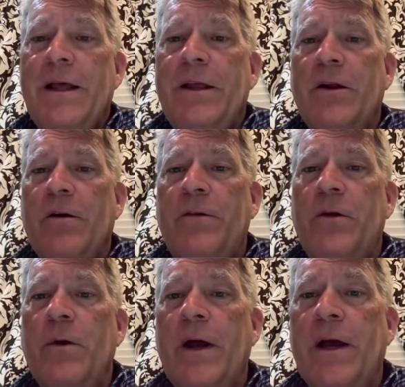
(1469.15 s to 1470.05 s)
You know, if
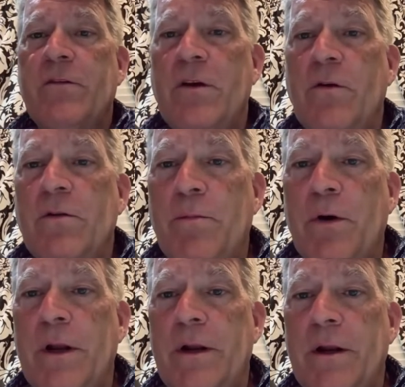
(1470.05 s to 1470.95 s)
you execute the
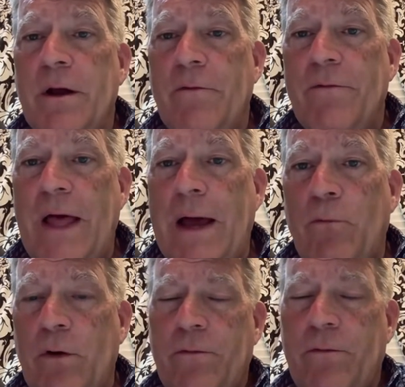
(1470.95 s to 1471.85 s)
putting of
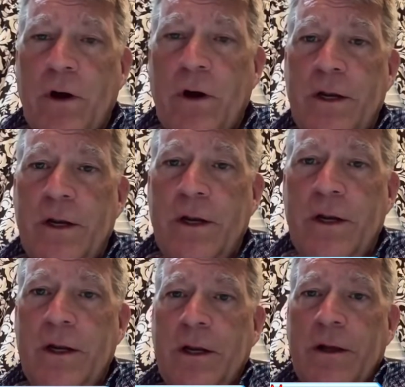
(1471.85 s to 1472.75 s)
that roof on,
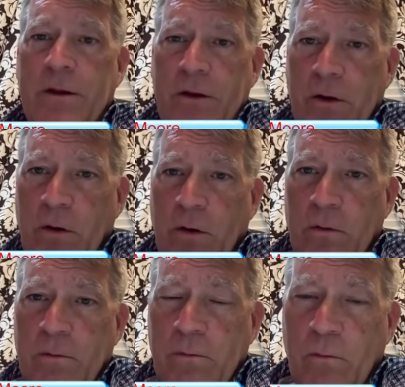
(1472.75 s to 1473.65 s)

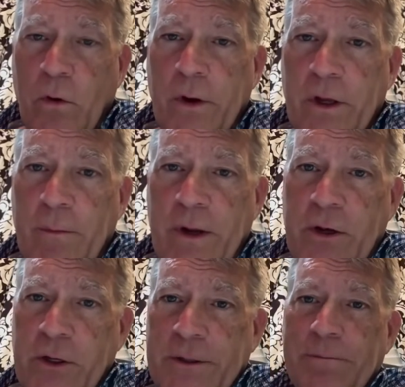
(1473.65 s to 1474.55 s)
you're really going to be
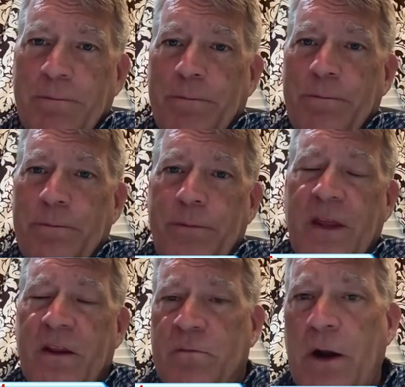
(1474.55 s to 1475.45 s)
good.
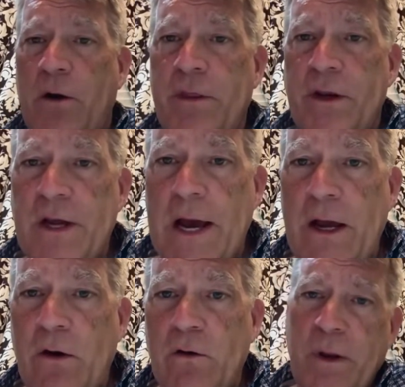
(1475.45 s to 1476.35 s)
It's better than
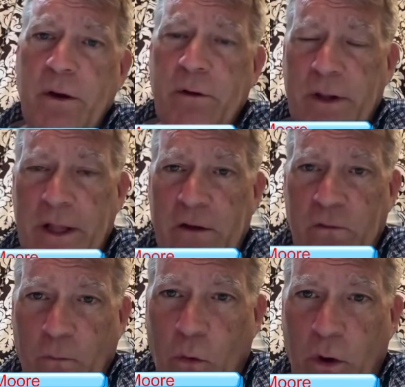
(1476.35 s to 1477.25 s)
tile. It's better than class
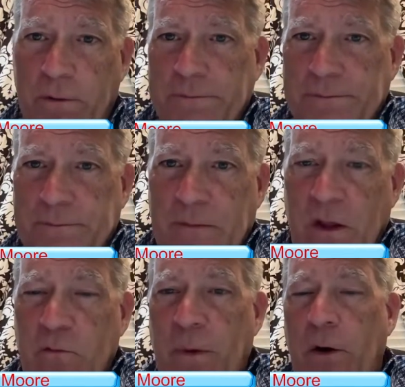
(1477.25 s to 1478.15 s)
4.
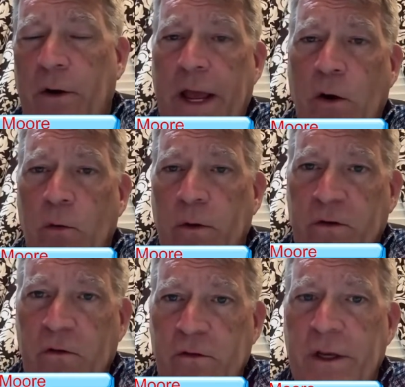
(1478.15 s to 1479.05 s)
It's better than hail
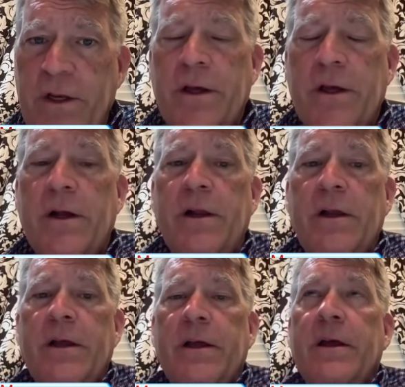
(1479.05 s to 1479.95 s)
resistant.
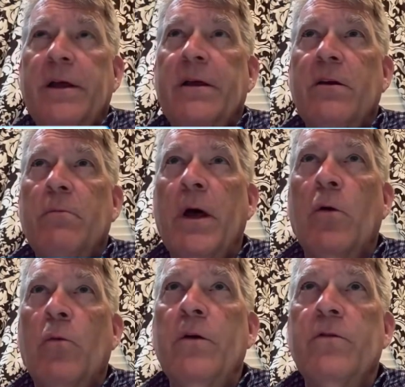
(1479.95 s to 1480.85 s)

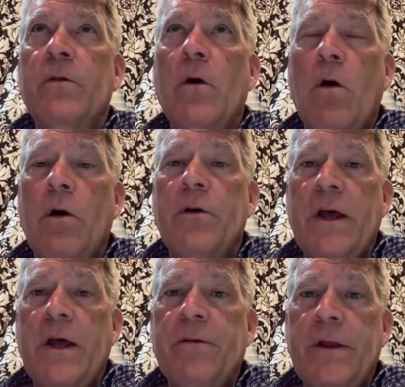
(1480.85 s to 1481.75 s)
Metal roofs are
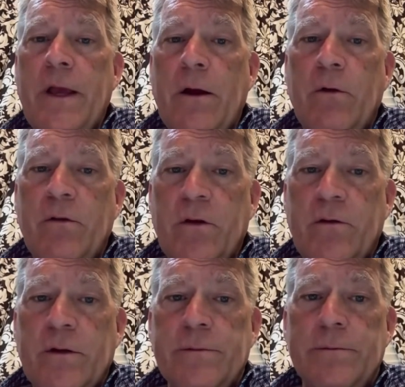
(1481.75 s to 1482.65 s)
definitely hail
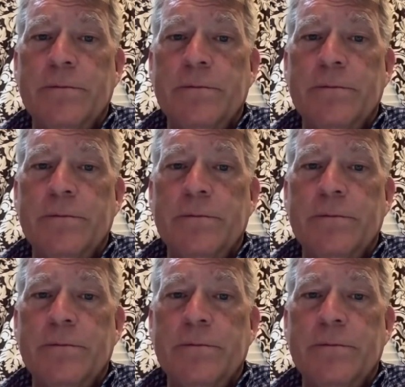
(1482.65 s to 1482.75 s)
resistant.